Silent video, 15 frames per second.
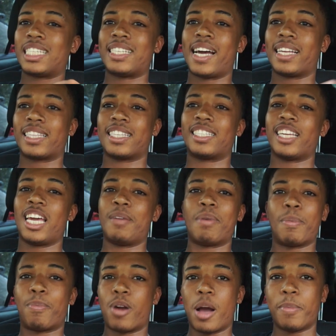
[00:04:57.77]
not the same. I
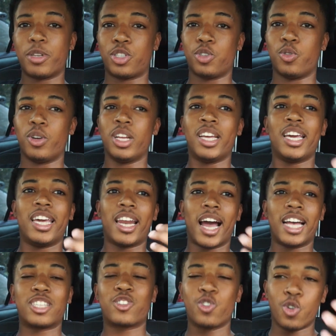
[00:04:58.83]
promise you. In
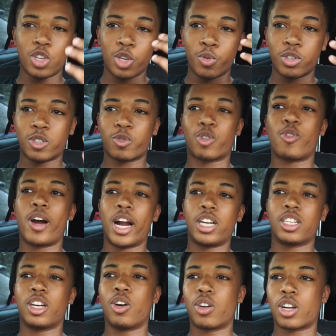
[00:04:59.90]
high school, you was required
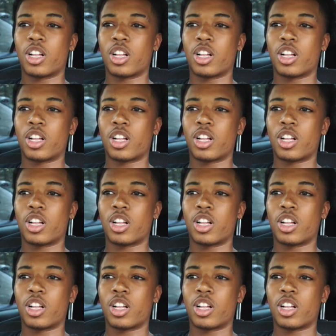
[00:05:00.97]
to go to